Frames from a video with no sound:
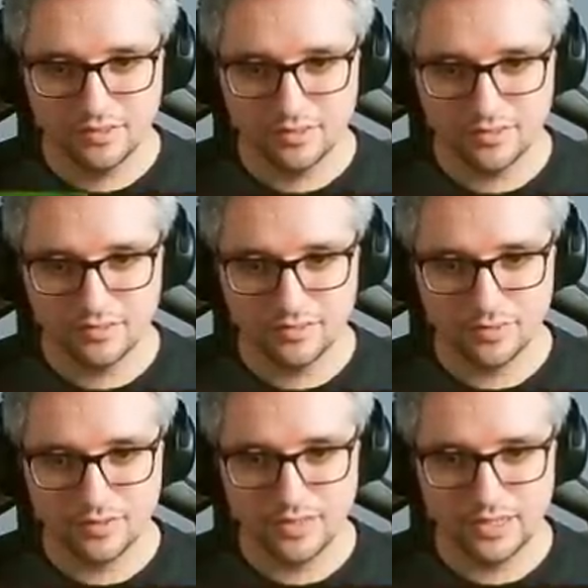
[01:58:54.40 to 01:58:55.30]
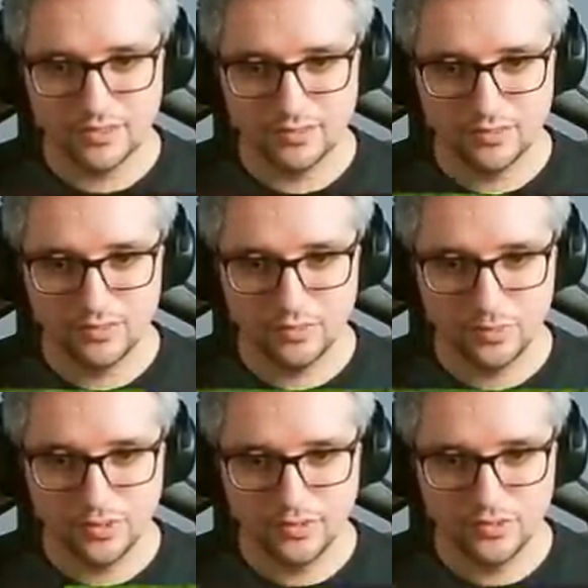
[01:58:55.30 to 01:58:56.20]
Because with that
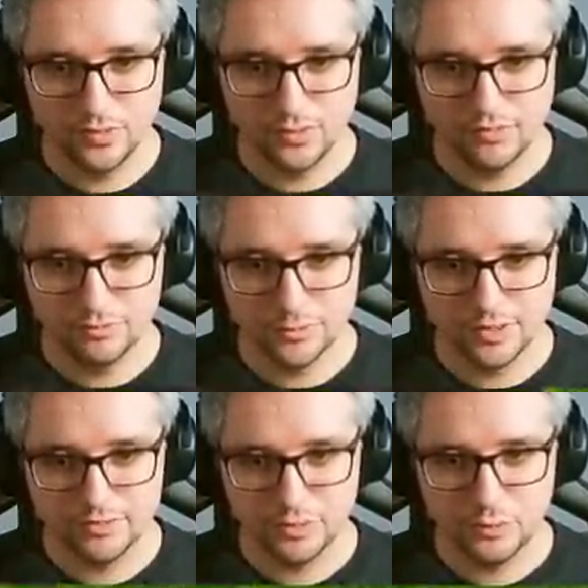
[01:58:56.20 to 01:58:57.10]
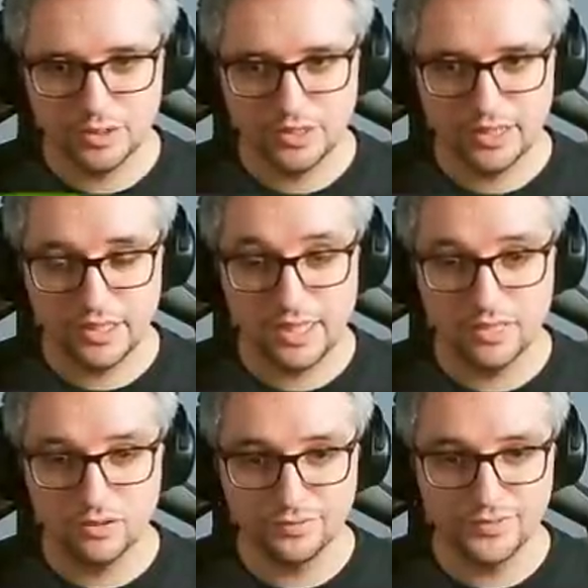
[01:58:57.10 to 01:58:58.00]
Tool is doing for everyone. And
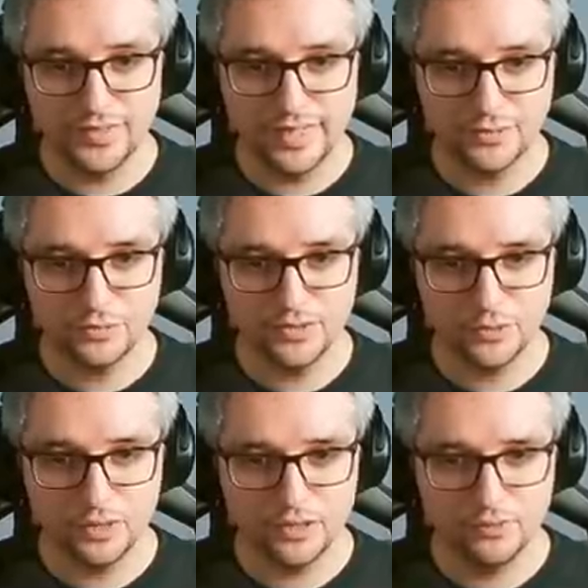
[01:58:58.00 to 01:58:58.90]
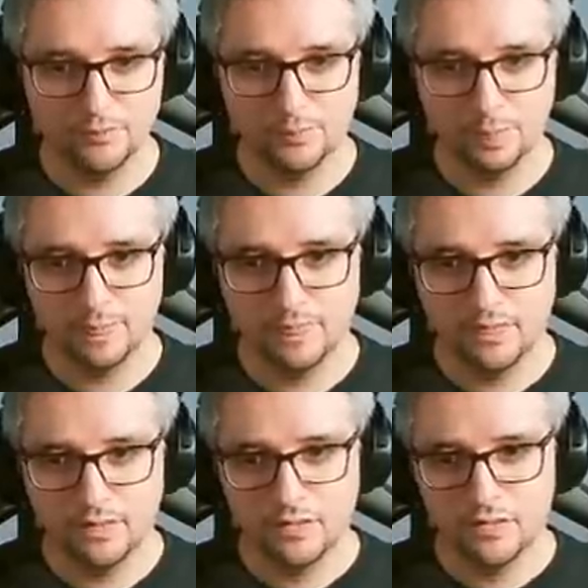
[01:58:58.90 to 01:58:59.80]
I love Taco as well.
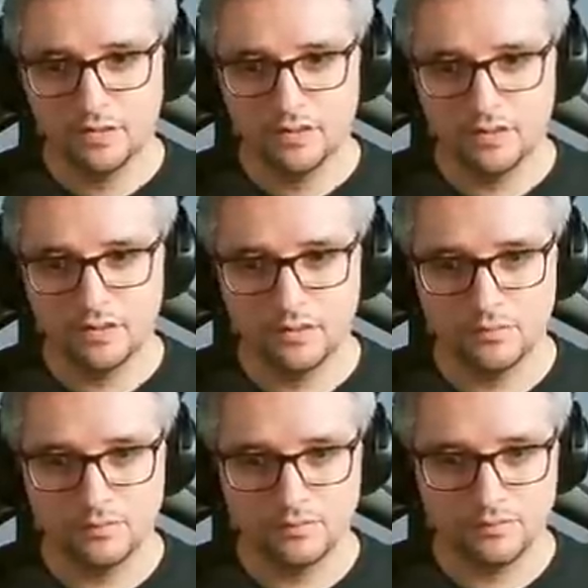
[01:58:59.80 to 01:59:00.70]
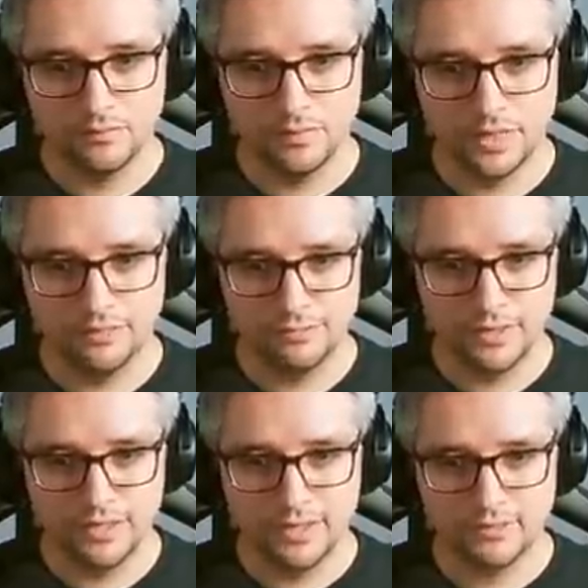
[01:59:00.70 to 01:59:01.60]
Um, but I
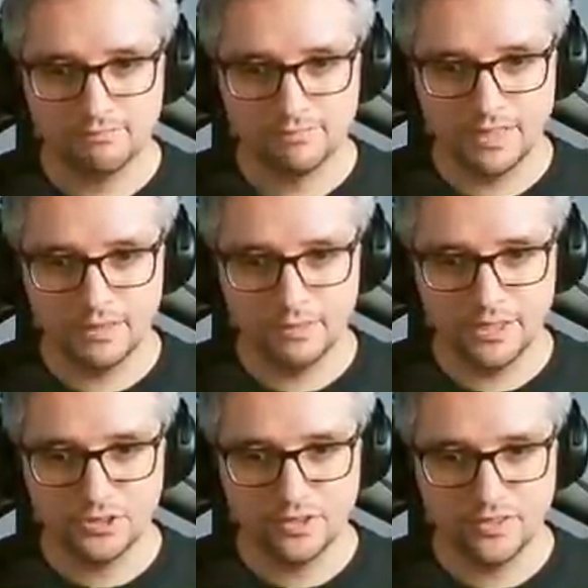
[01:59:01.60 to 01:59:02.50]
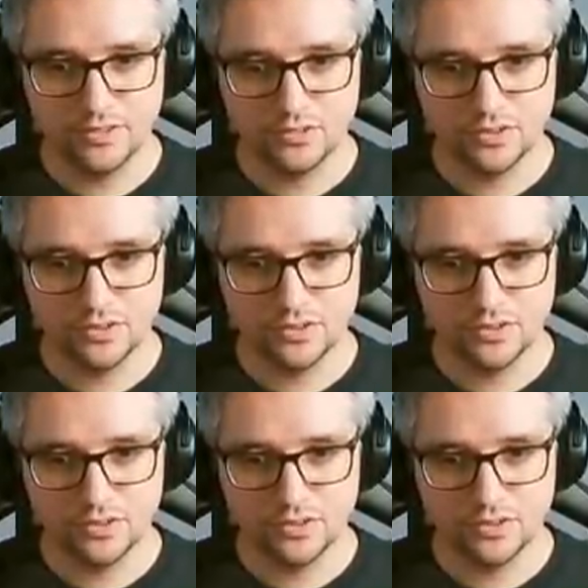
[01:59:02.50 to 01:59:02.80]
feel like, yeah, Blish is